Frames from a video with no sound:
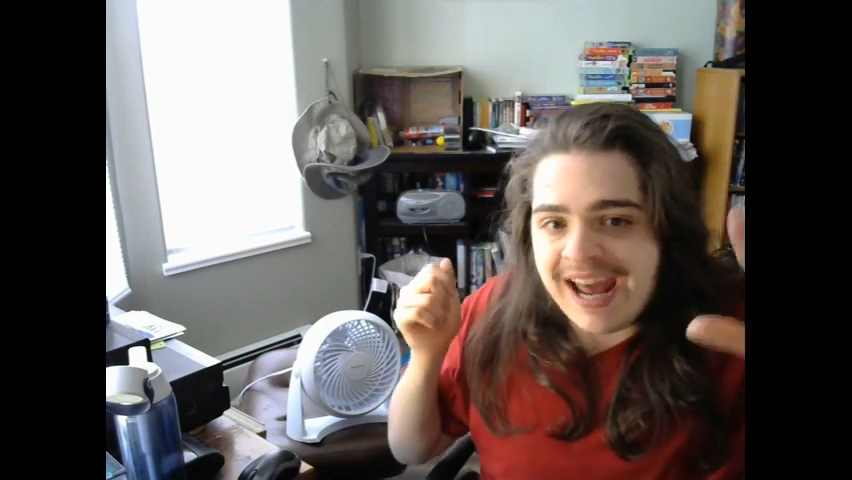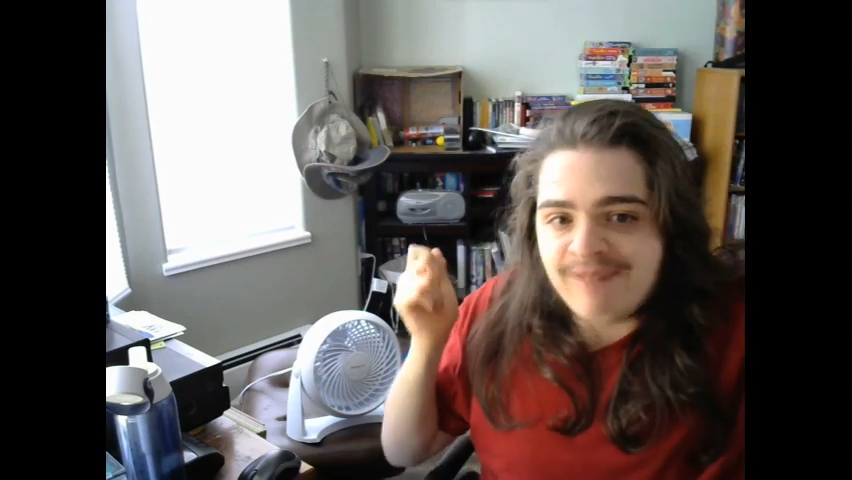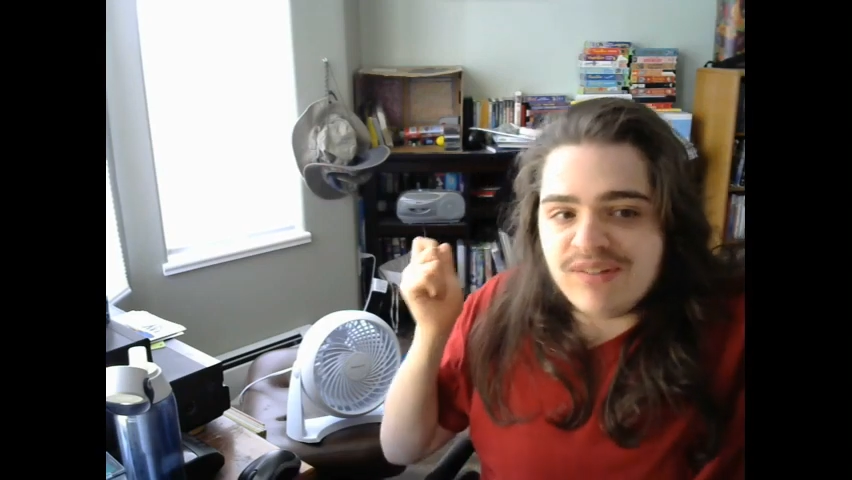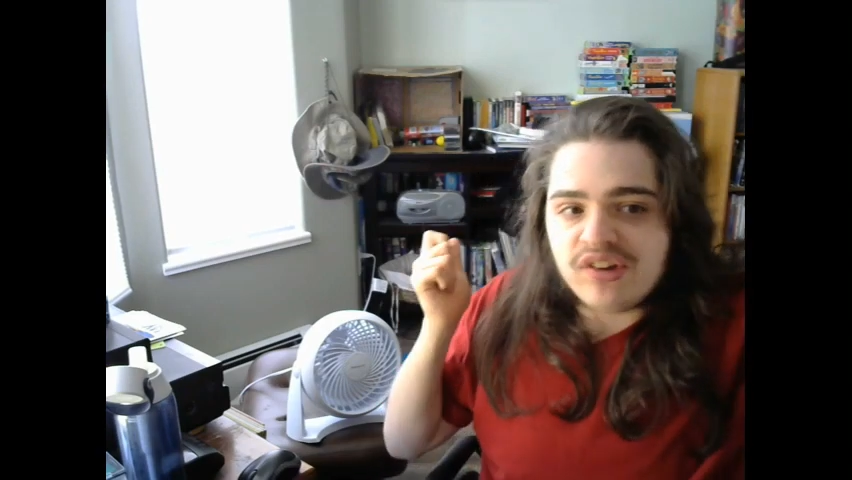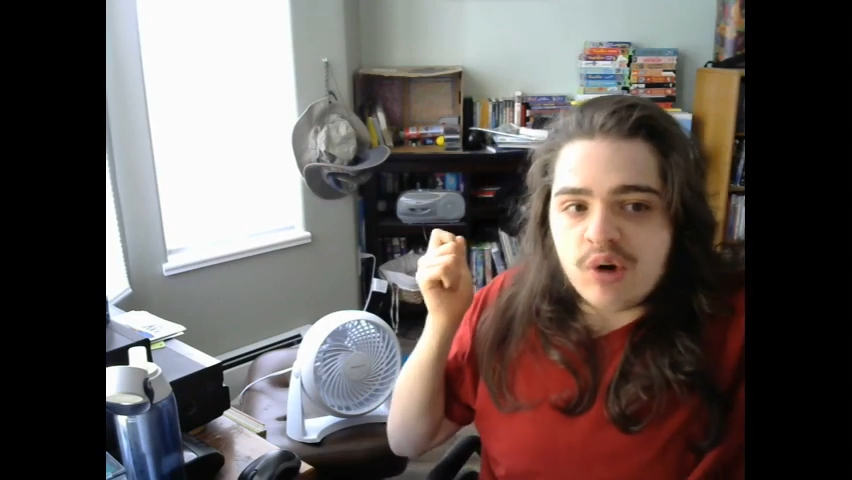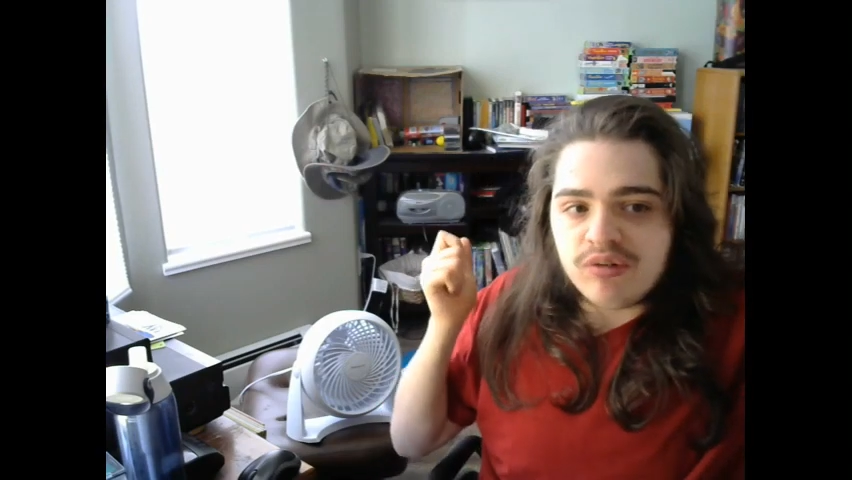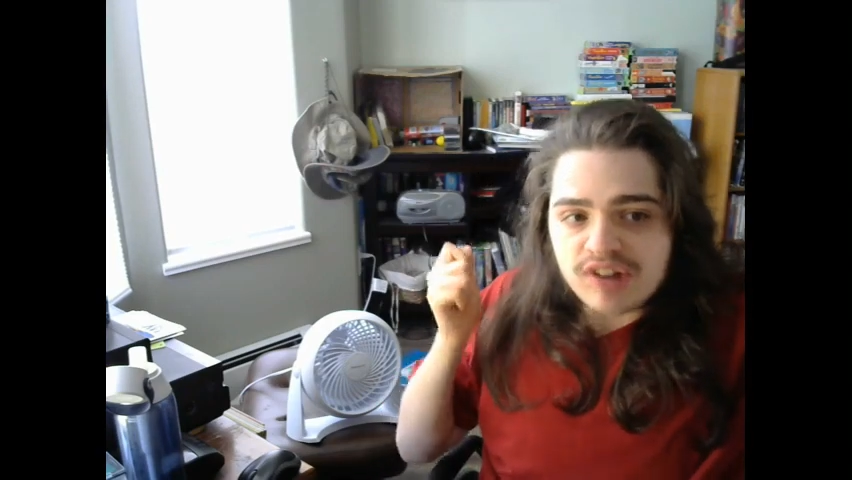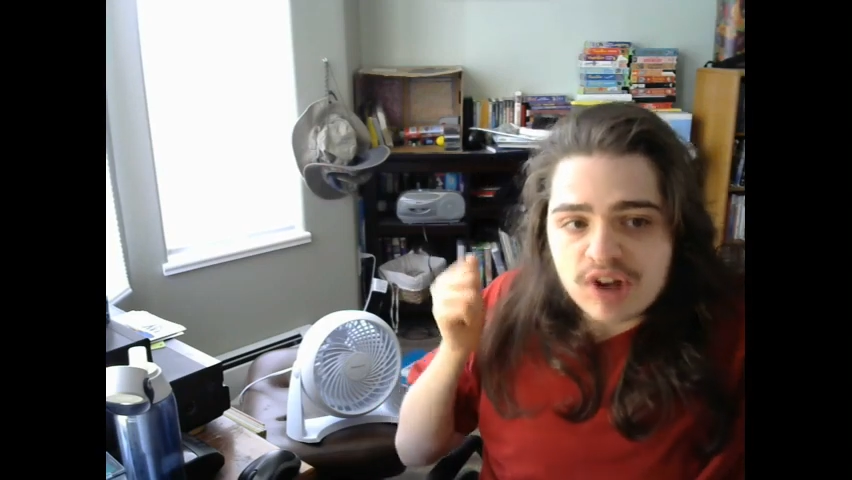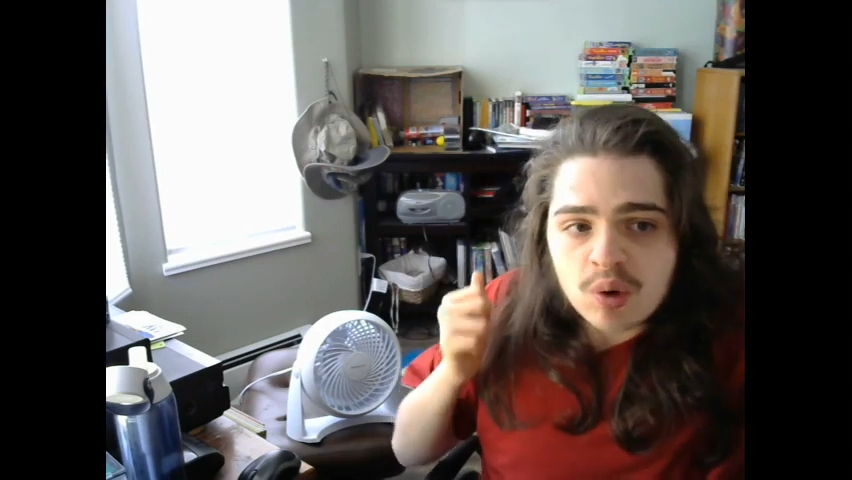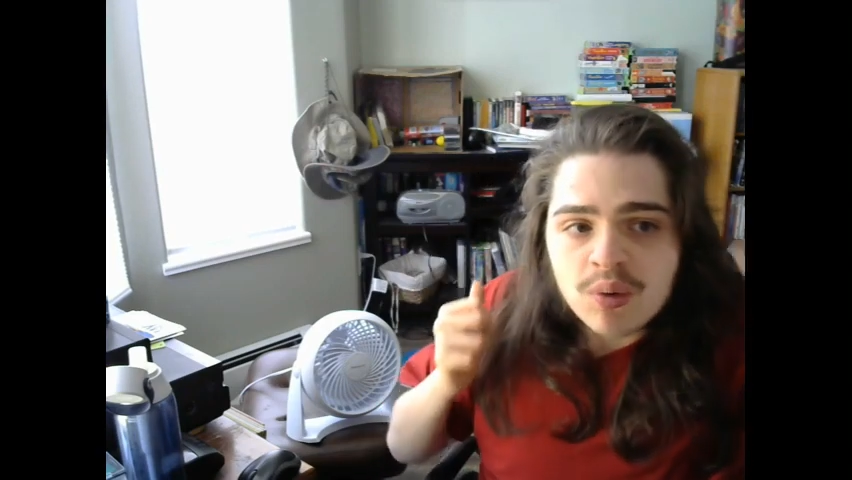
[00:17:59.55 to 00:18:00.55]
episode
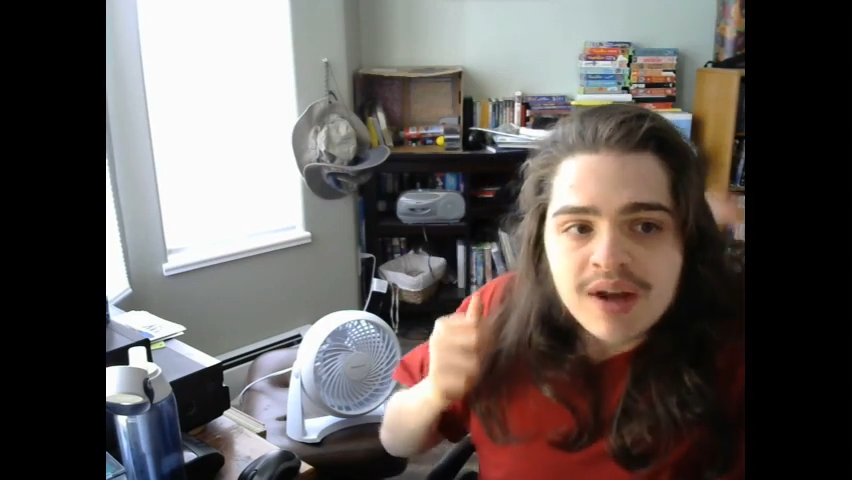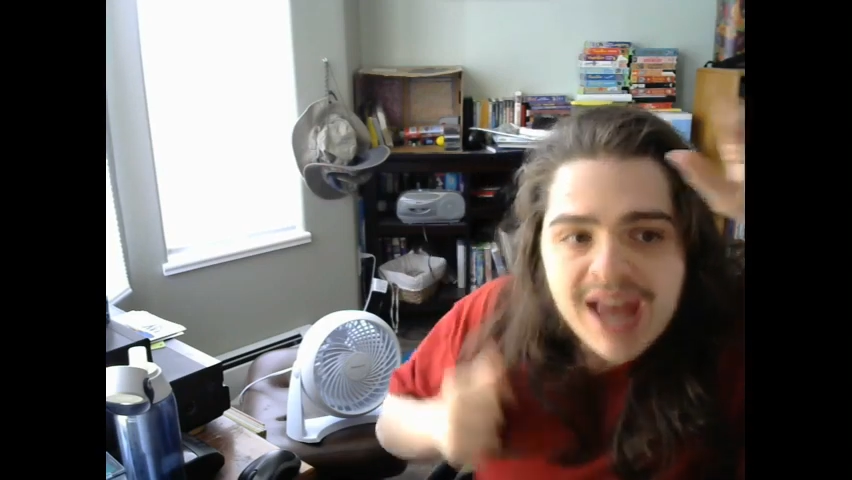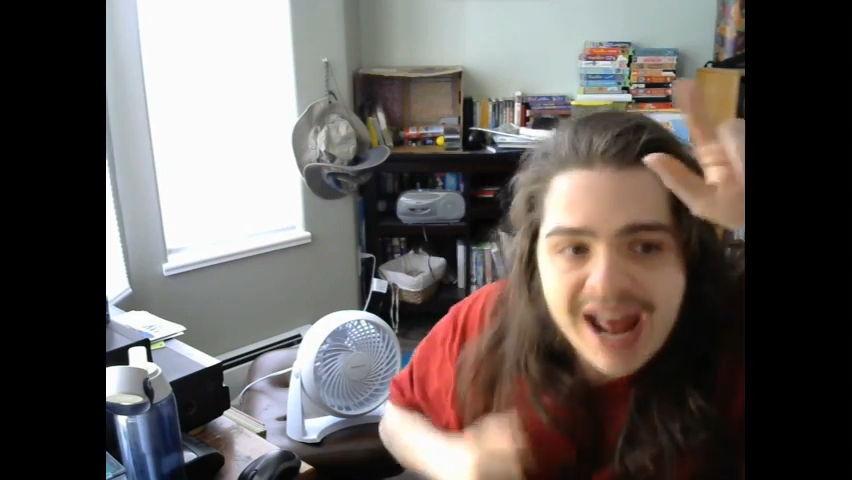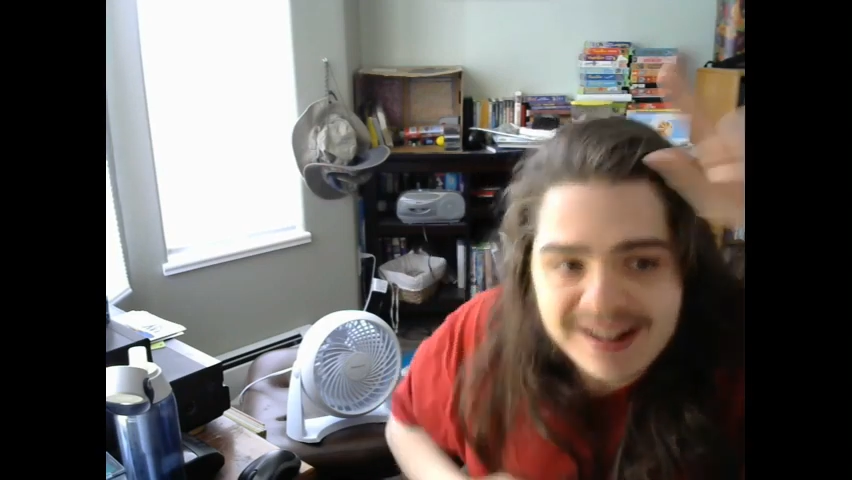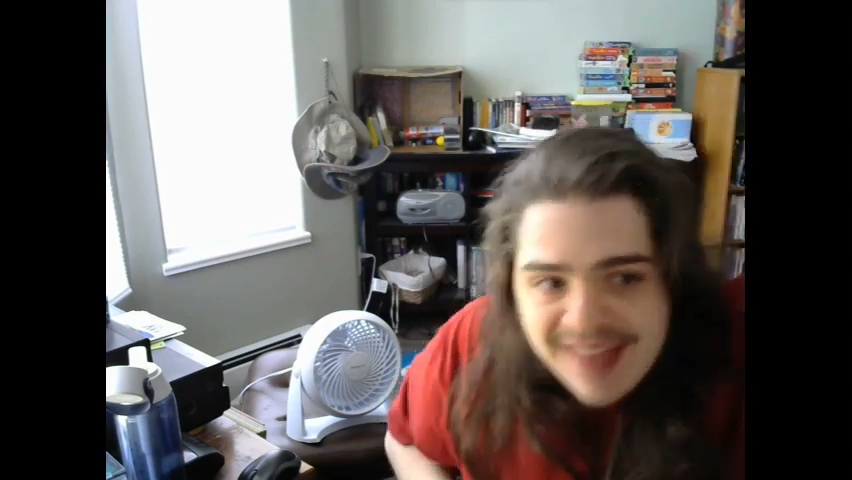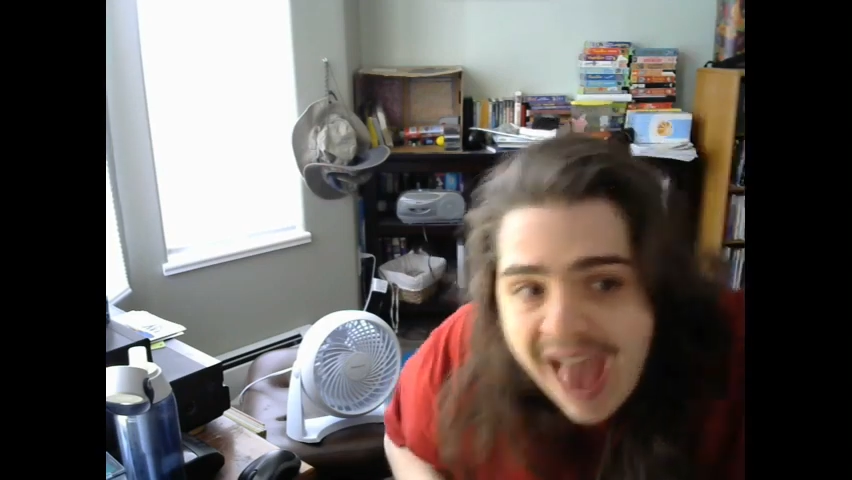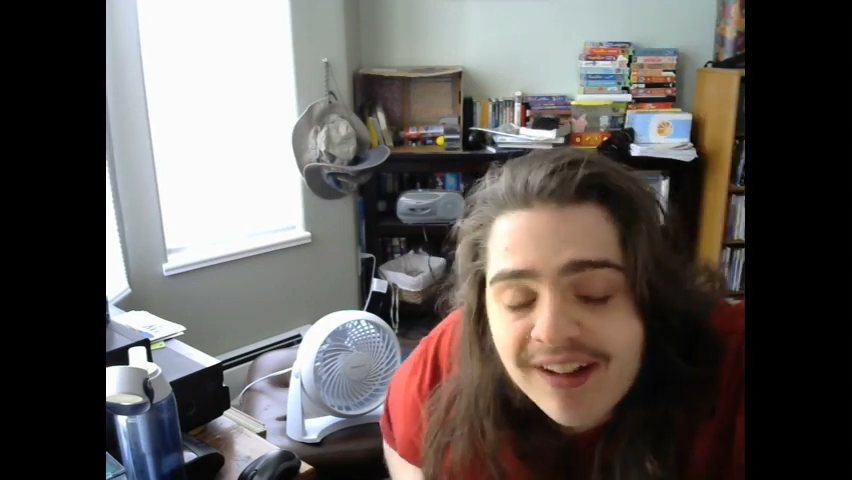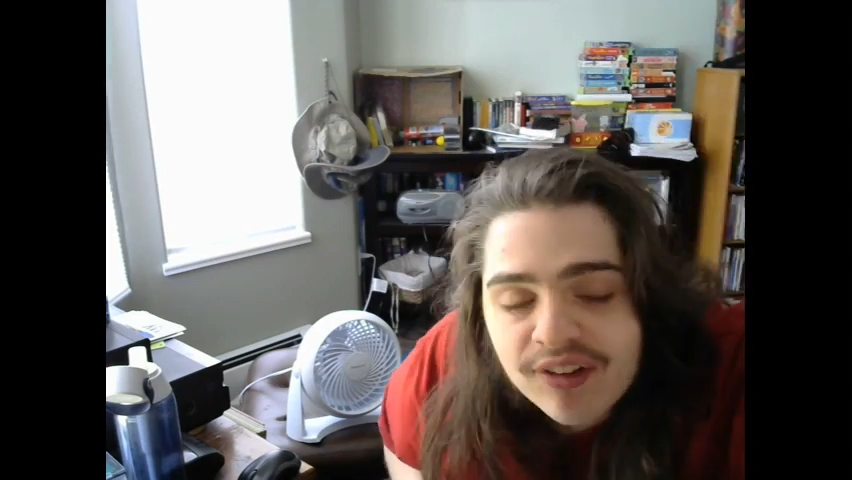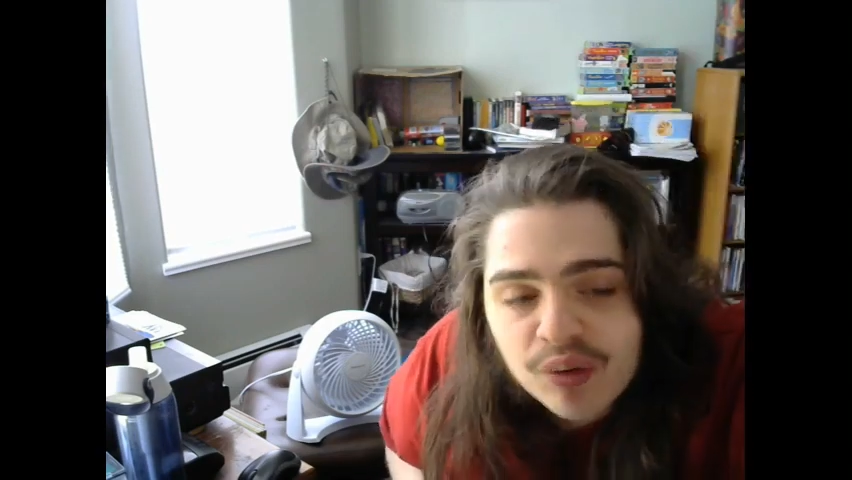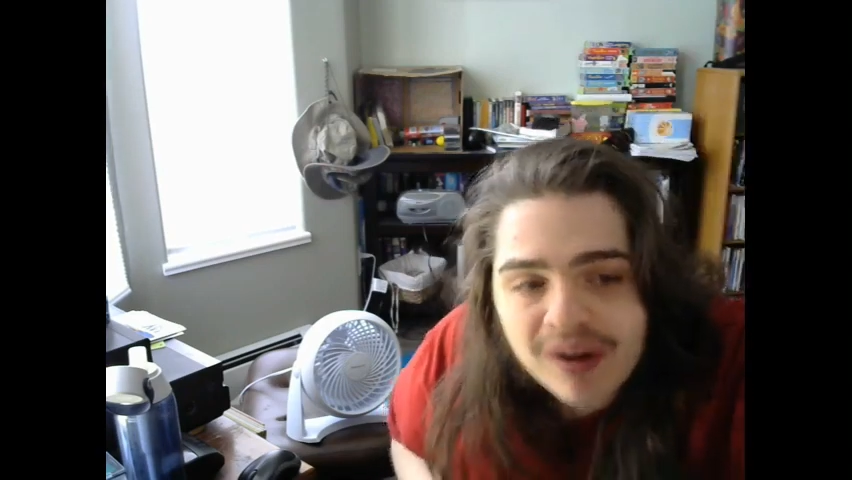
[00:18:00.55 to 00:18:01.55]
too and
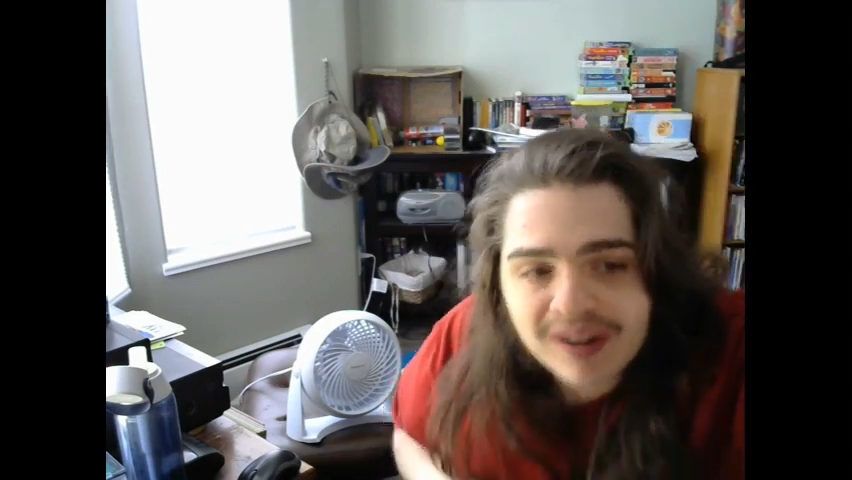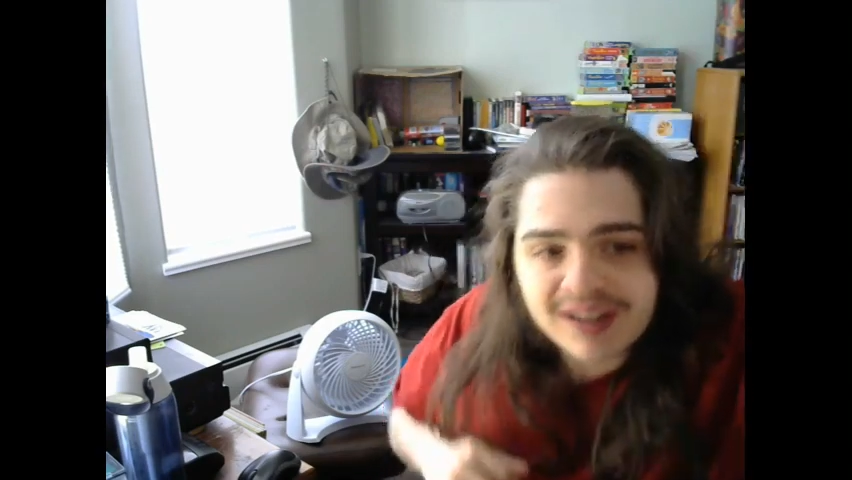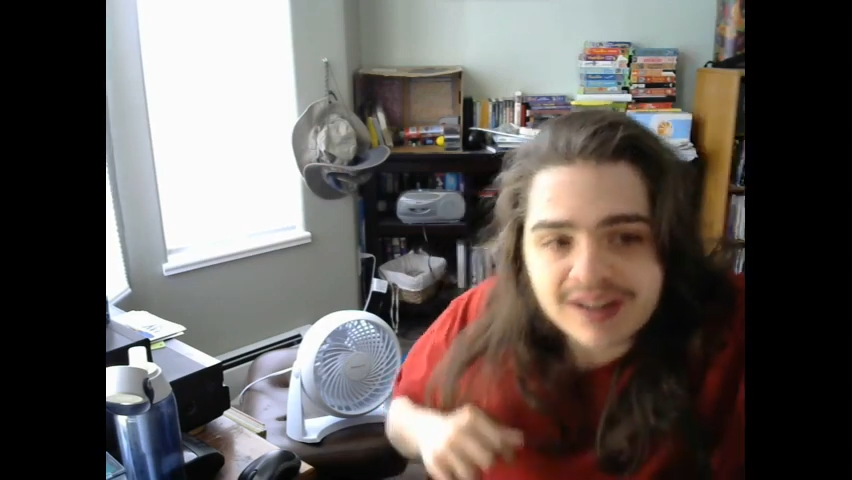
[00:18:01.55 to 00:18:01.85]
that's what